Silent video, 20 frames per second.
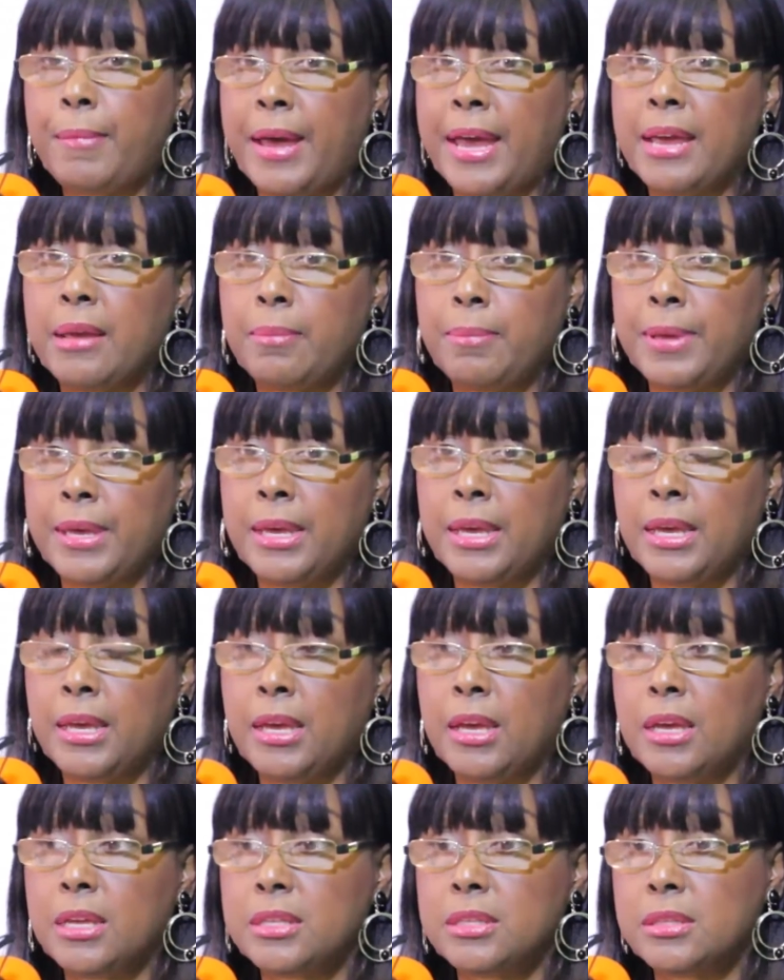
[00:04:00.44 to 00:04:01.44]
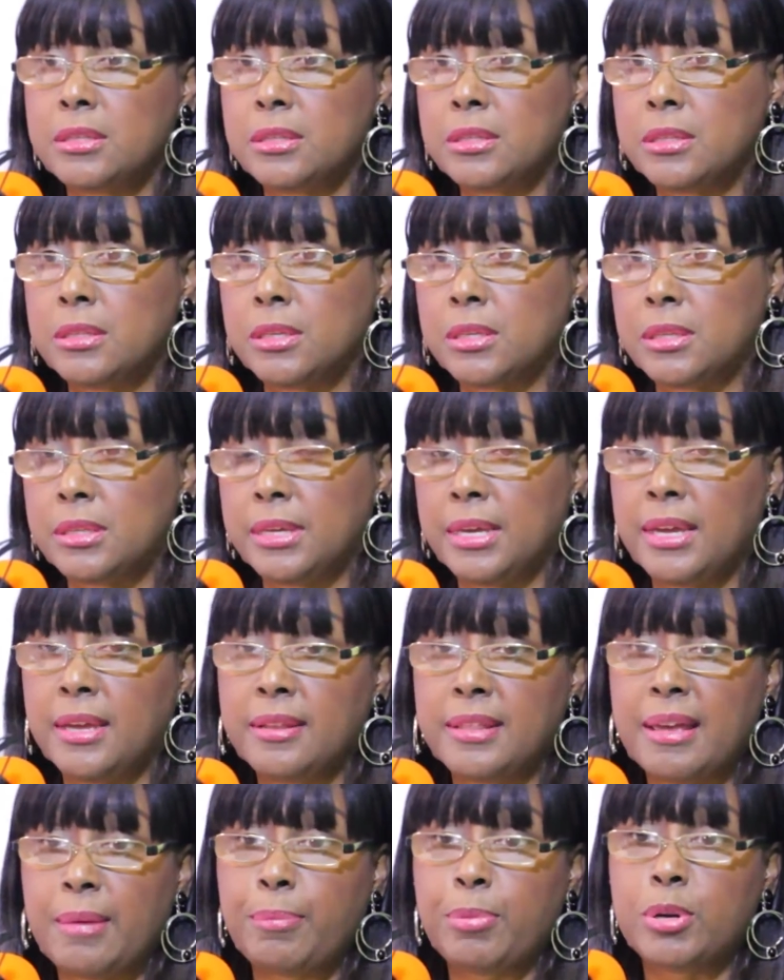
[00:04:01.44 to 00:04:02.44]
might be the
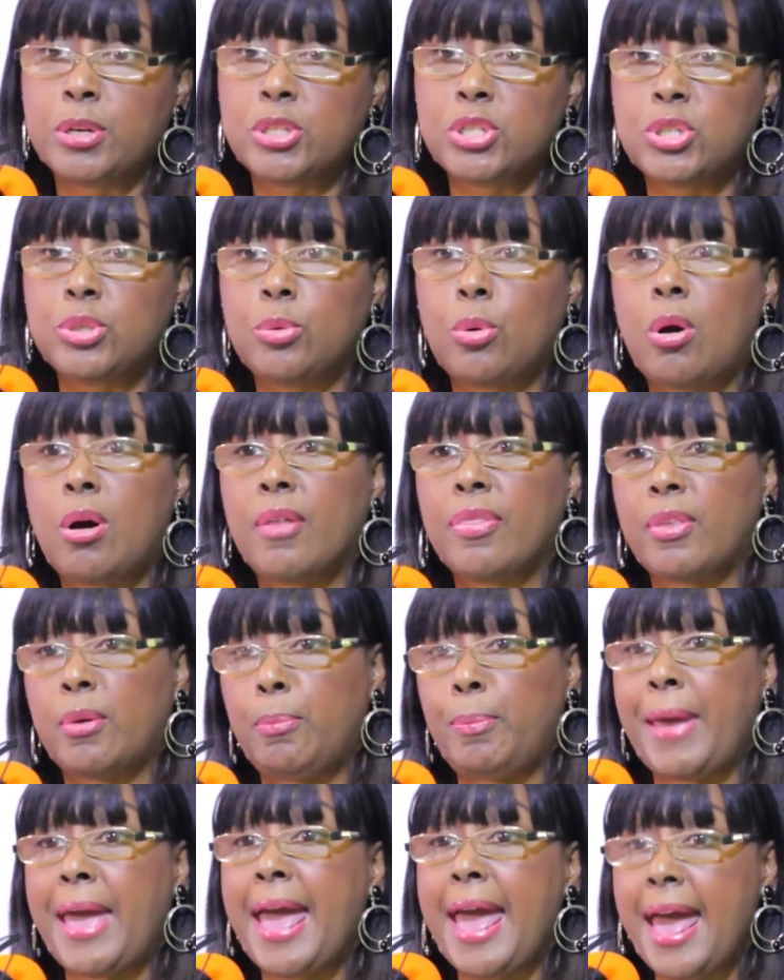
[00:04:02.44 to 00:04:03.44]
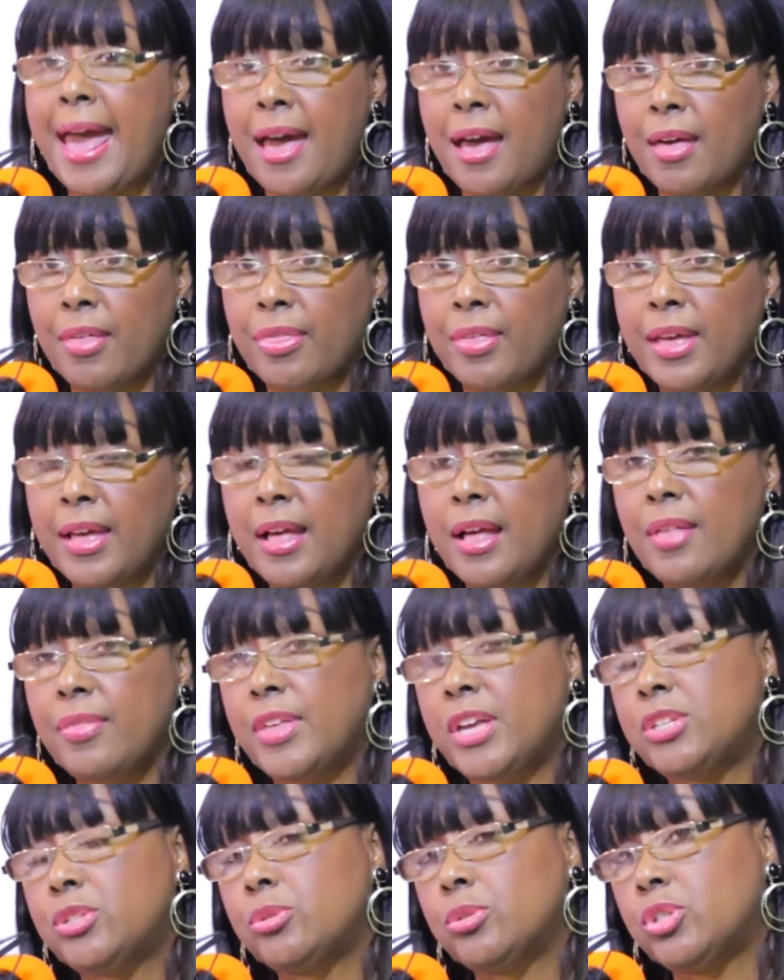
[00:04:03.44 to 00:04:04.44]
thing that puts you on the path
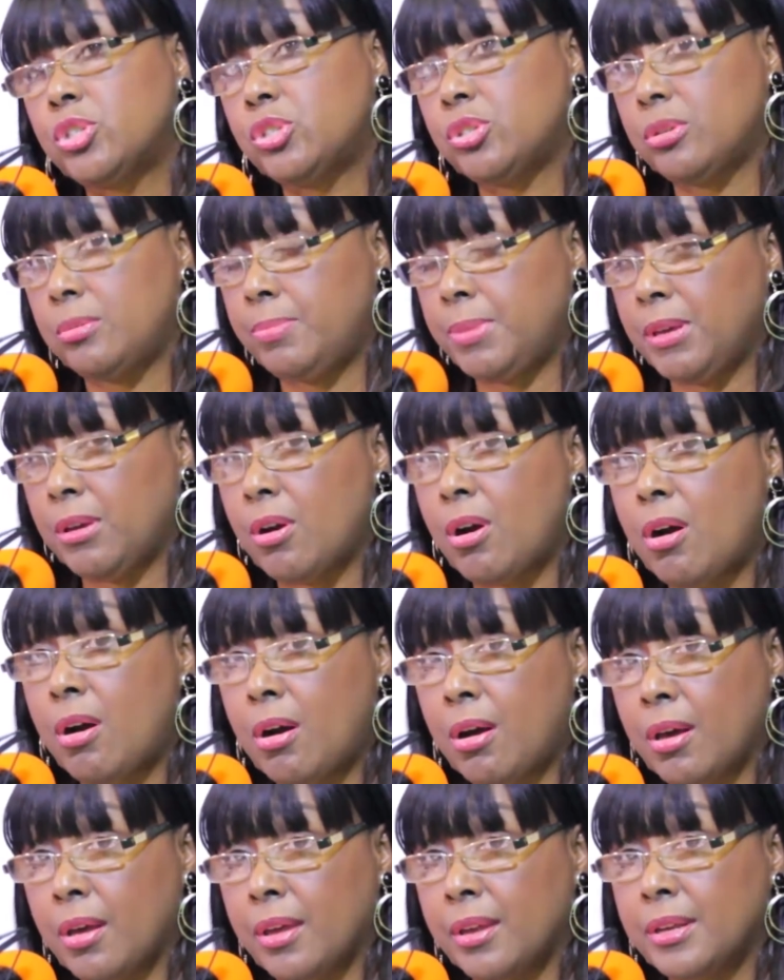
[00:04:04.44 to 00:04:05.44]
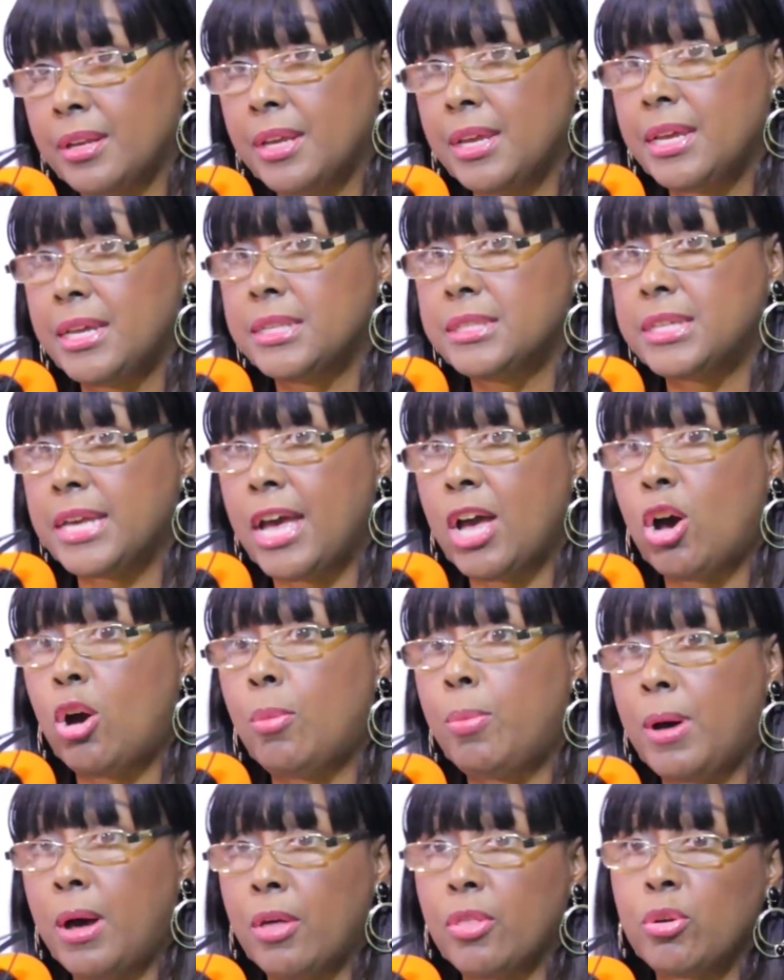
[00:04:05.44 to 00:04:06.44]
that you should be on to
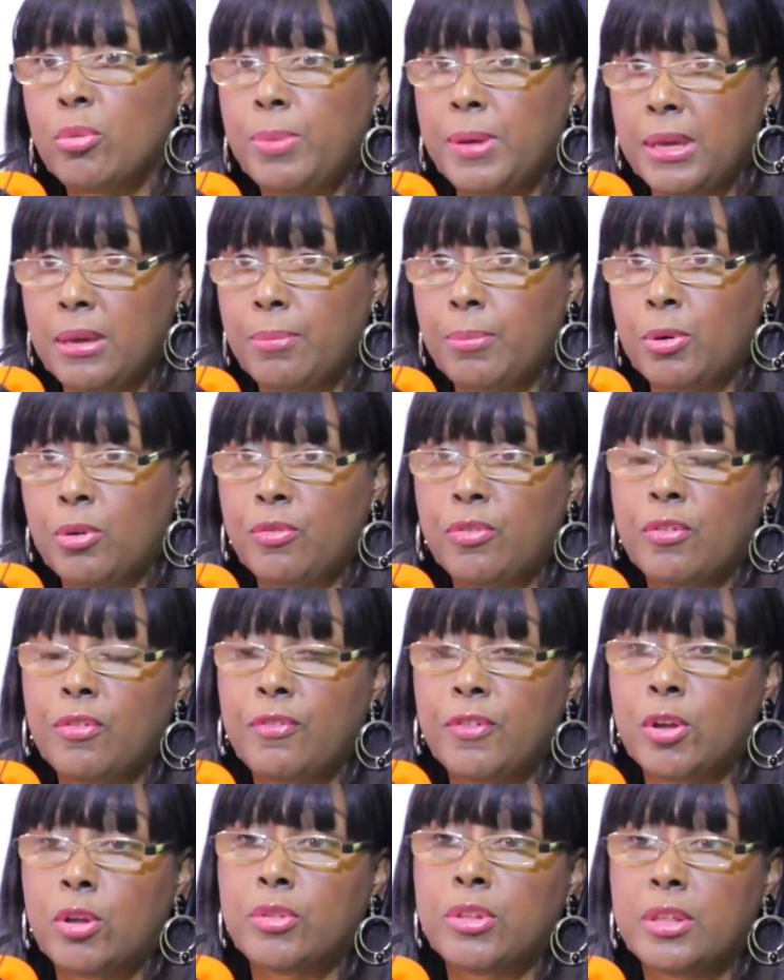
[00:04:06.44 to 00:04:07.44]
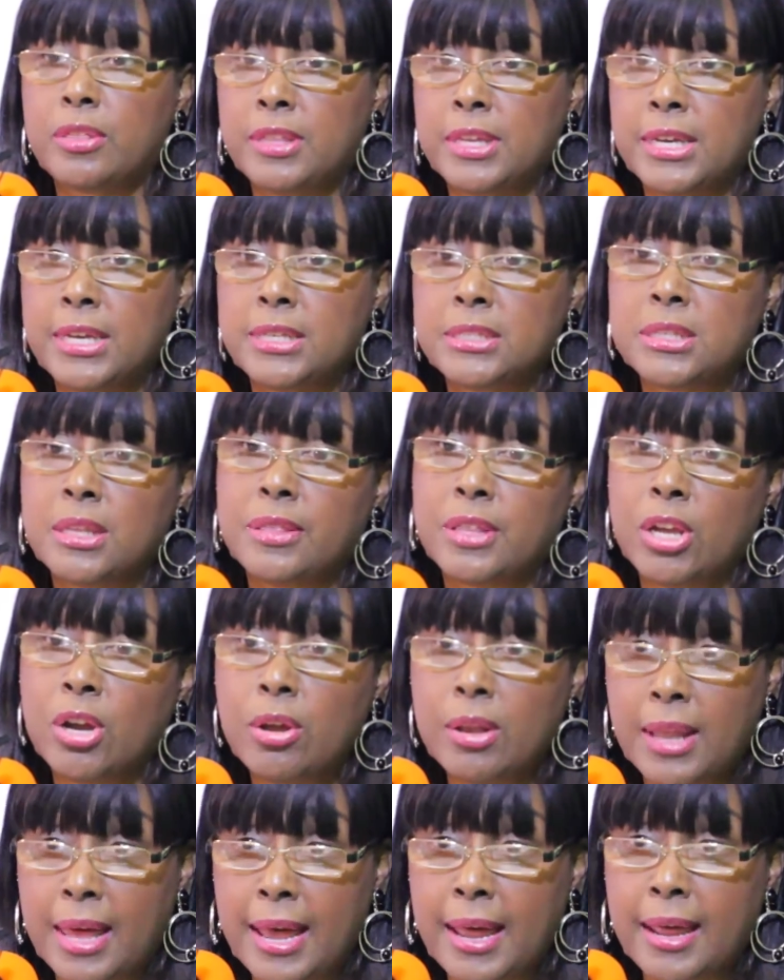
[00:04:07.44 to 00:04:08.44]
help other people fulfill the things in
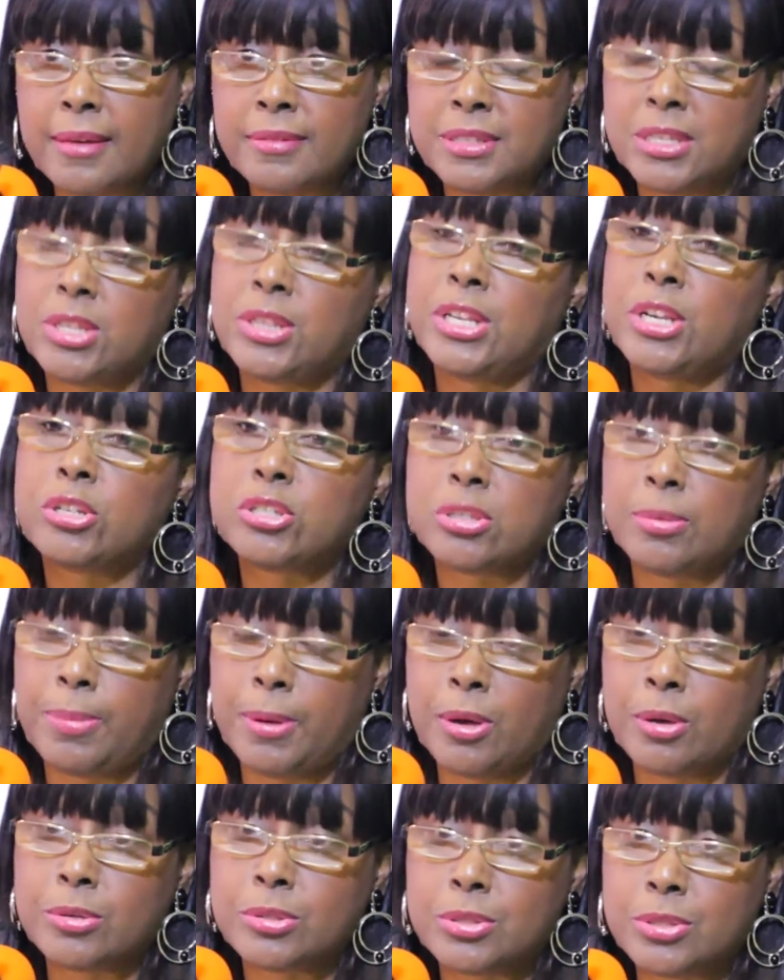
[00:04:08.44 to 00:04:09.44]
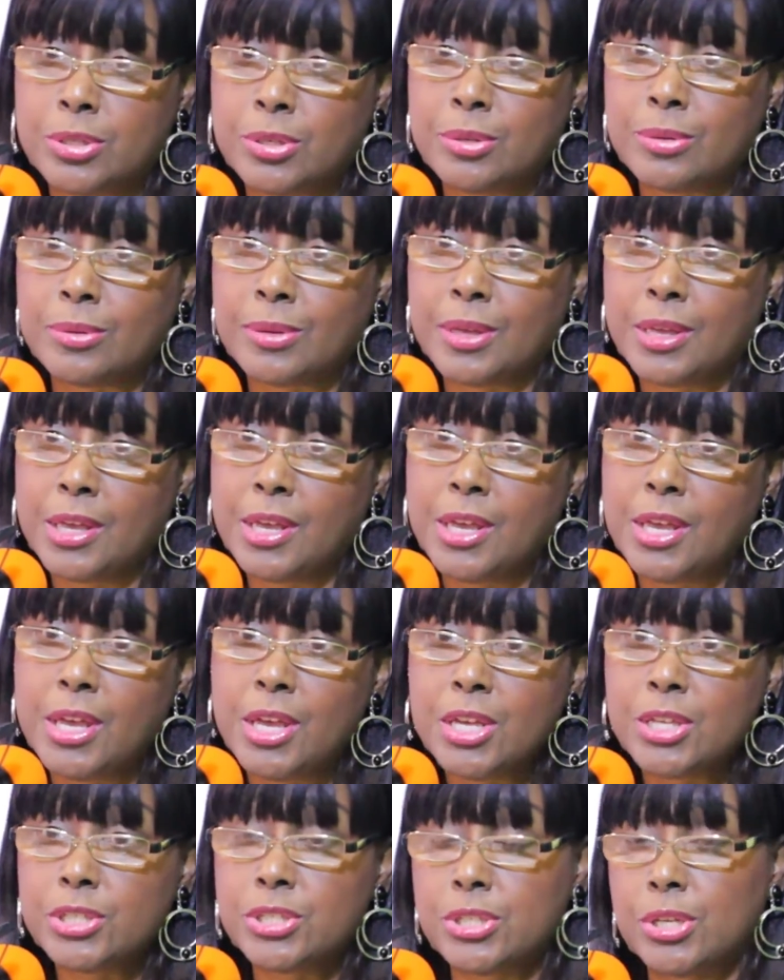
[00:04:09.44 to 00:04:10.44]
their lives that they're supposed to.
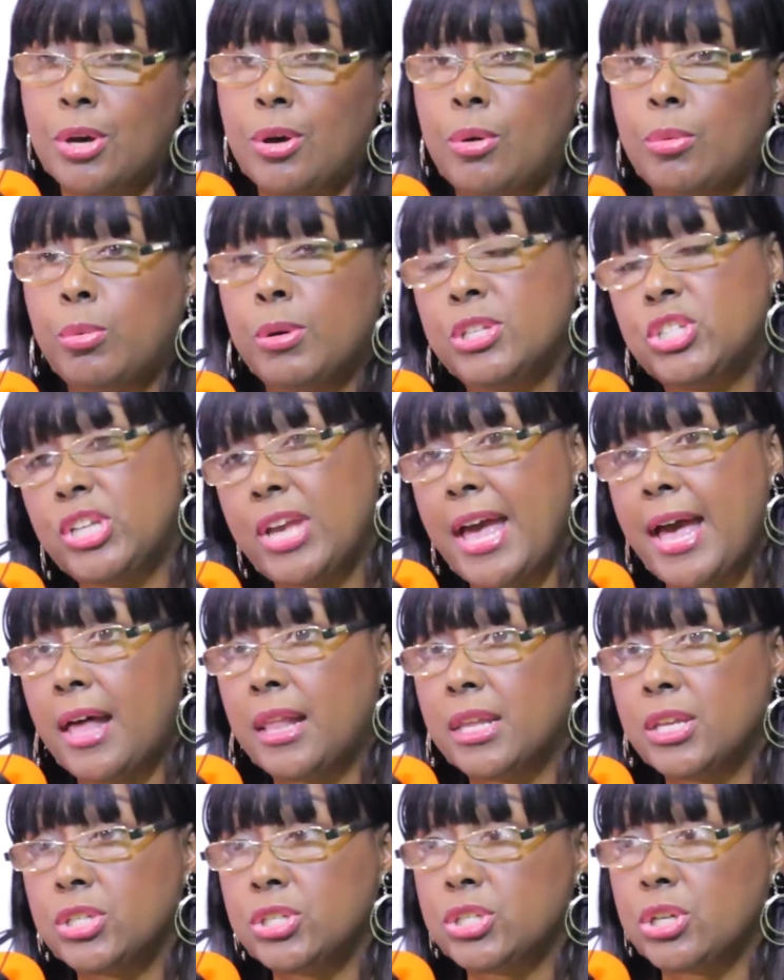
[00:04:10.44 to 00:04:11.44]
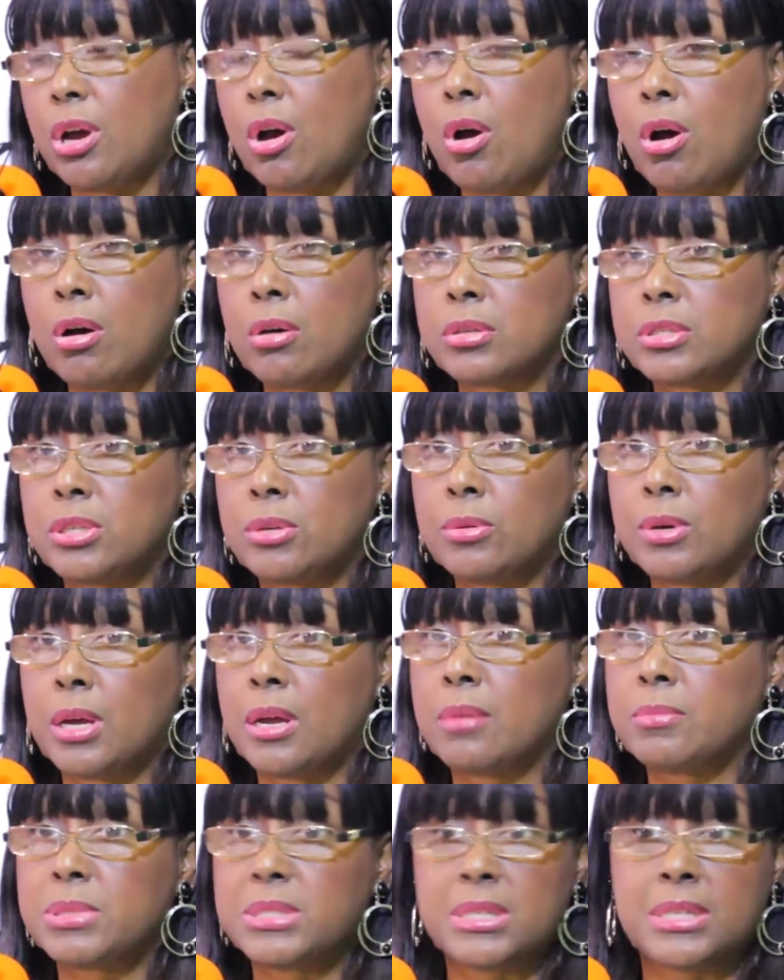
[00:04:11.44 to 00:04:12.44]
So with challenge also comes